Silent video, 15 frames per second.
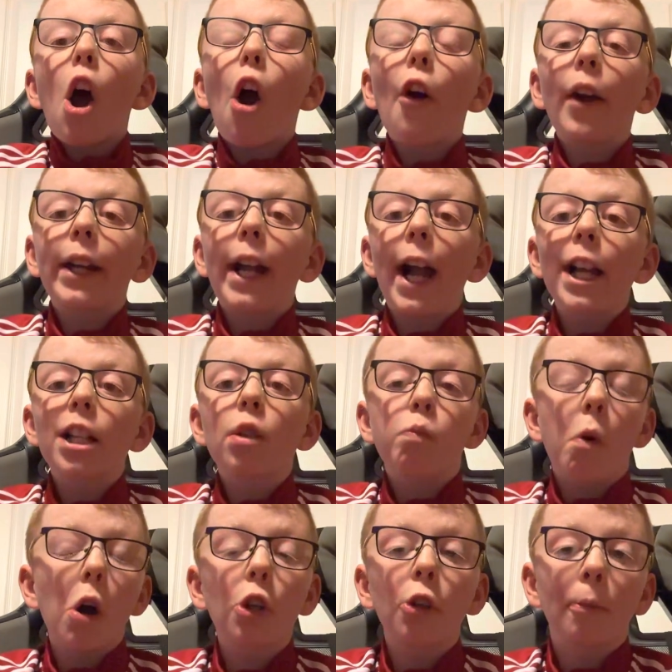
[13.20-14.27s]
Alright guys,
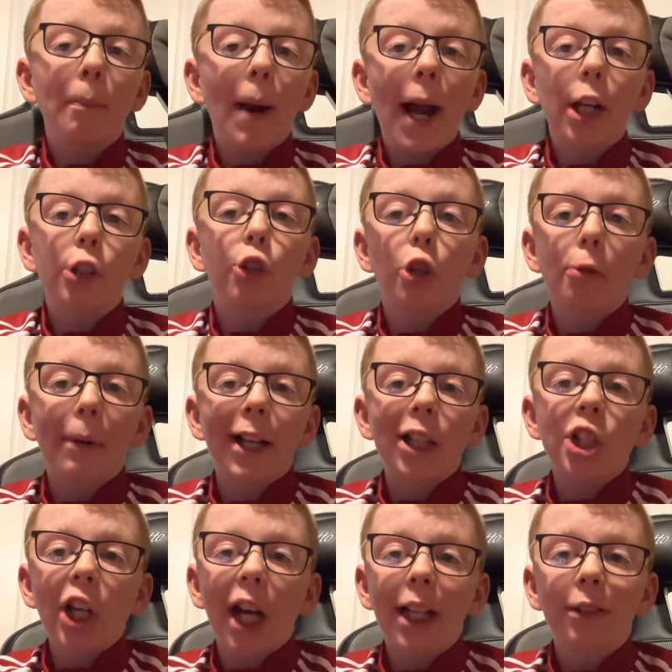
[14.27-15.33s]
welcome back to my
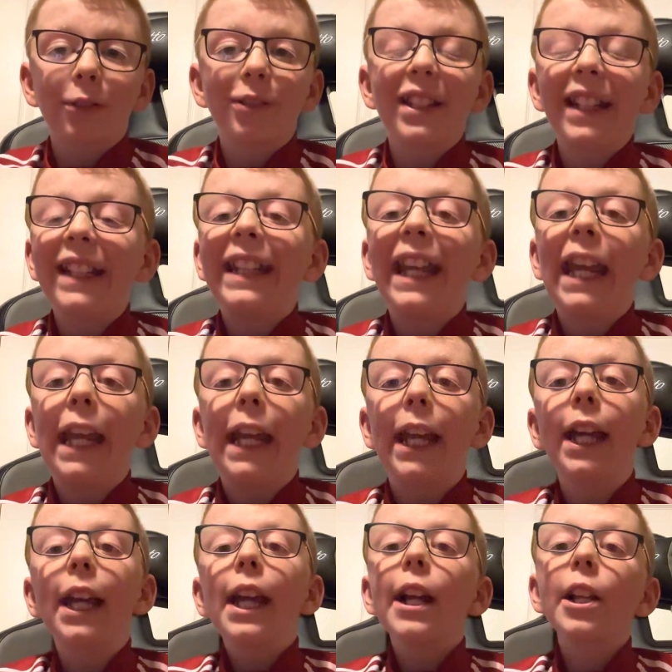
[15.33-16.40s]
channel.
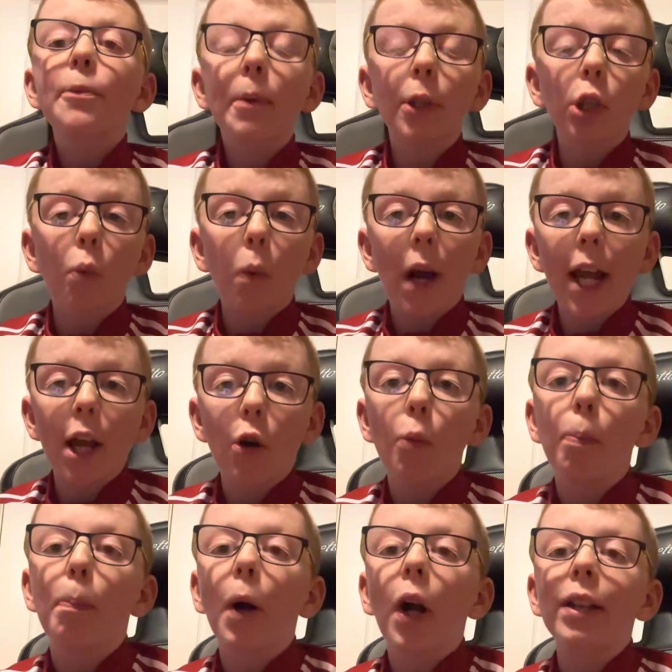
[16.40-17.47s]
Today, it's been a while,
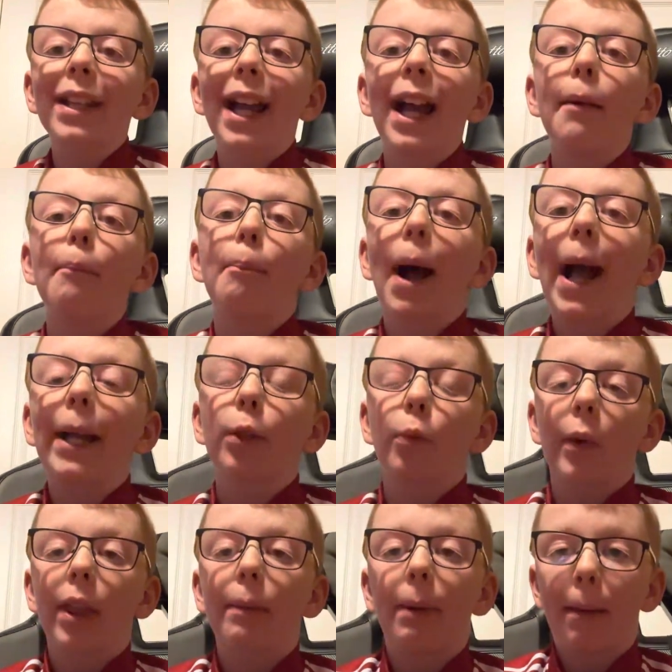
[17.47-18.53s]
but I am back
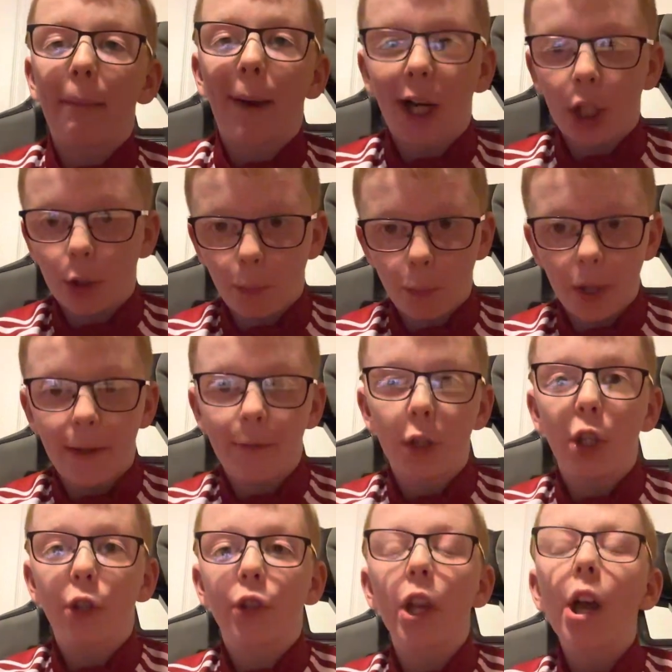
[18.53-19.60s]
with my match
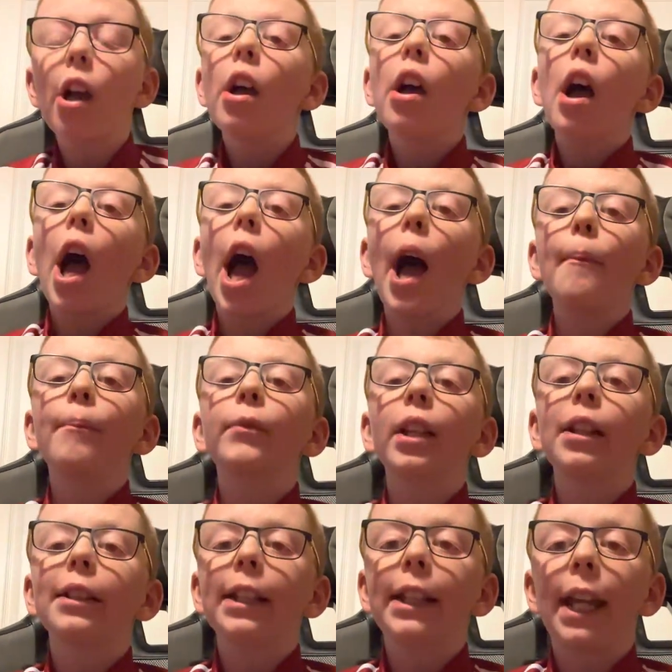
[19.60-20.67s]
previews.
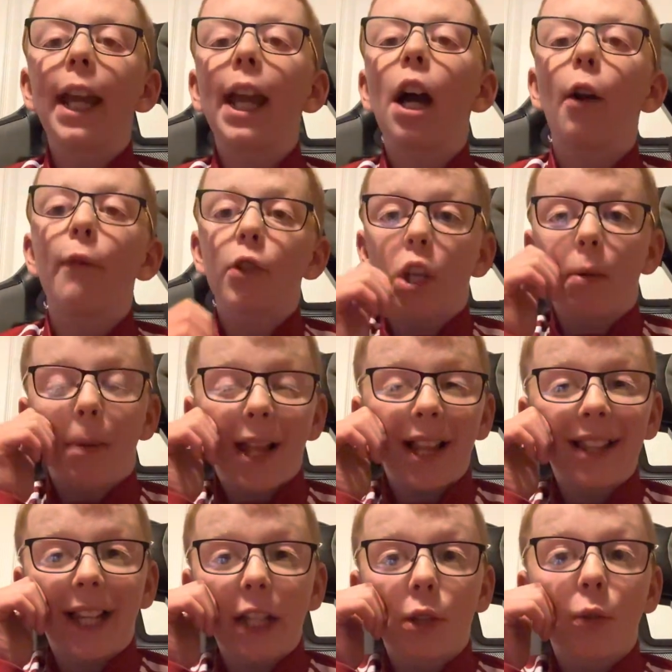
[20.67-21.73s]
Today, obviously by the
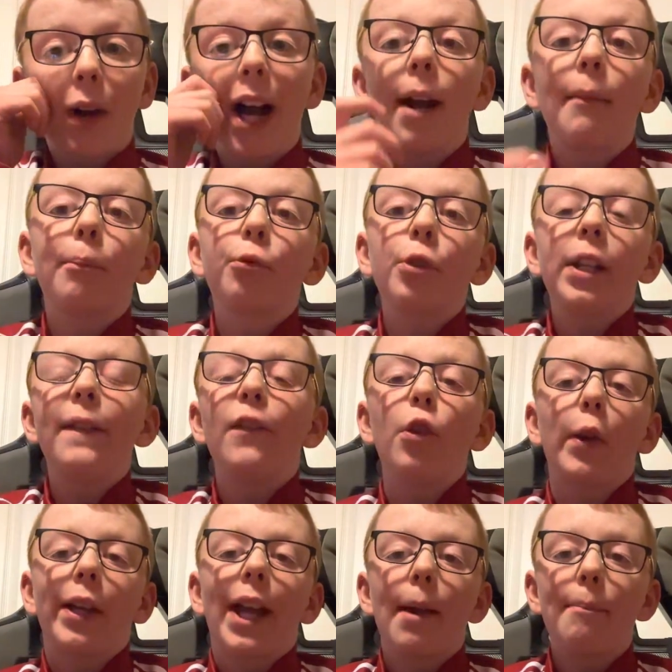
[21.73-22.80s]
title, I am
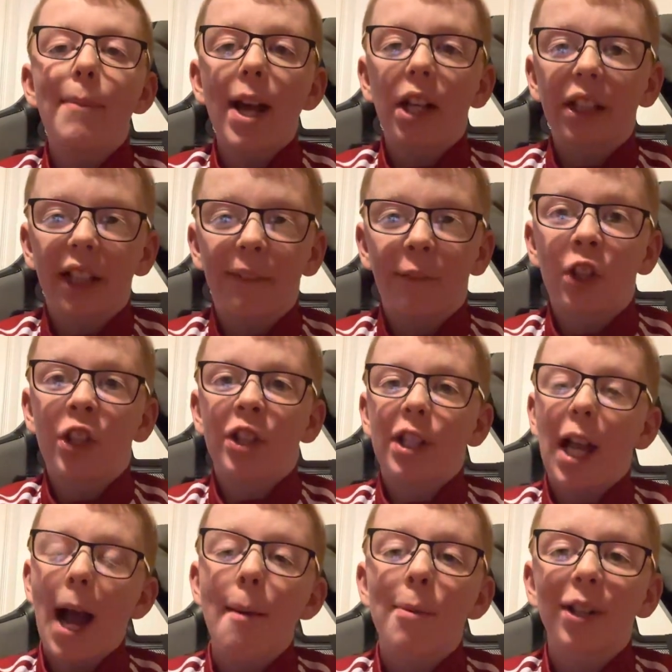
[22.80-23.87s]
previewing Hibernian versus
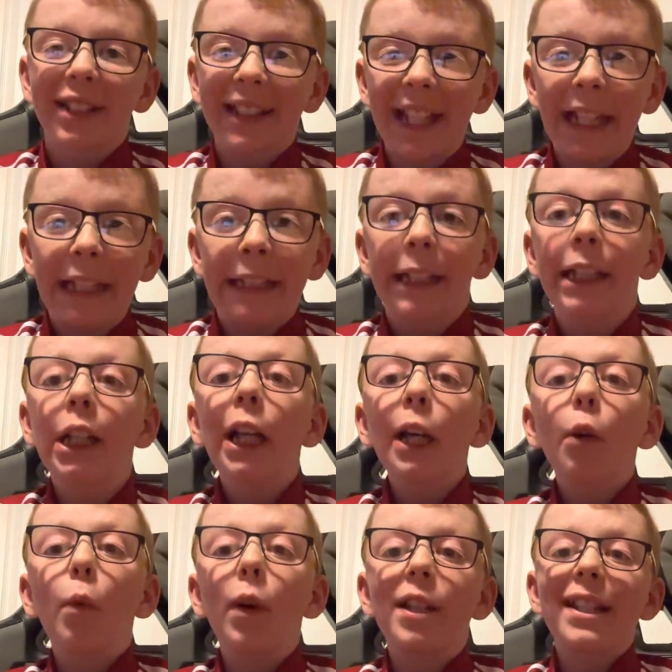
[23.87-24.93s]
Aberdeen,
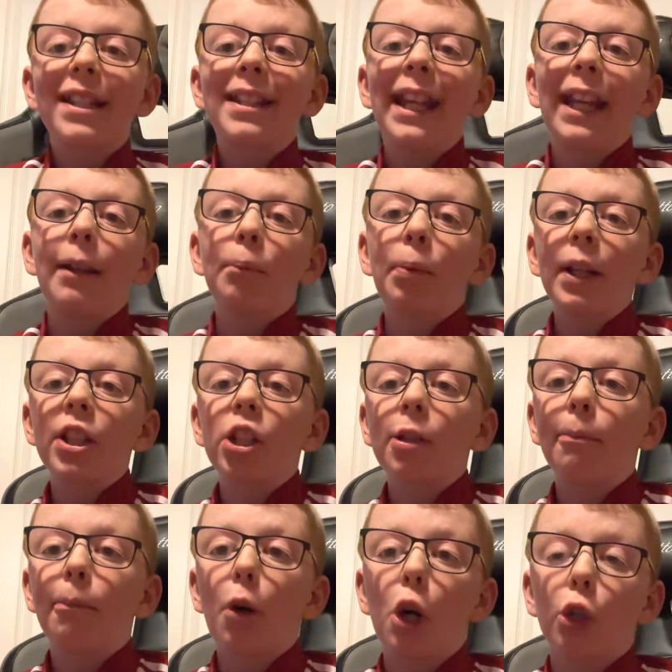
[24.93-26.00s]
which is taking place
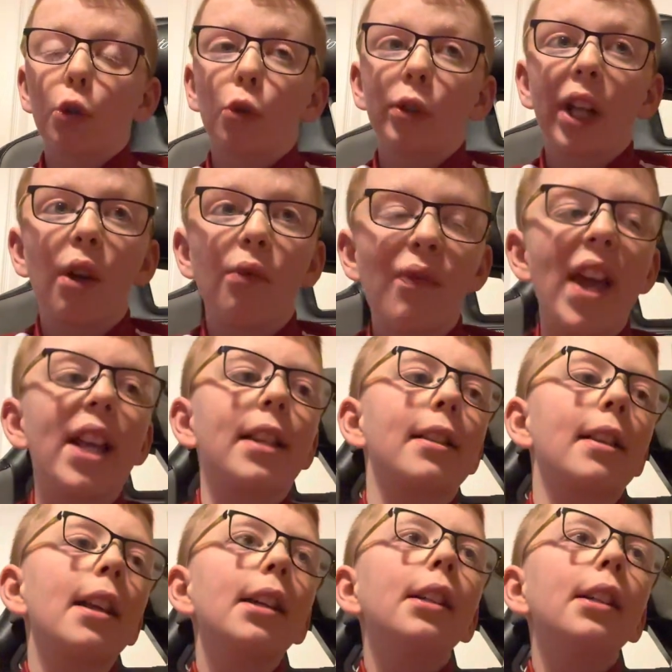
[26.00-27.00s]
tomorrow. Now, this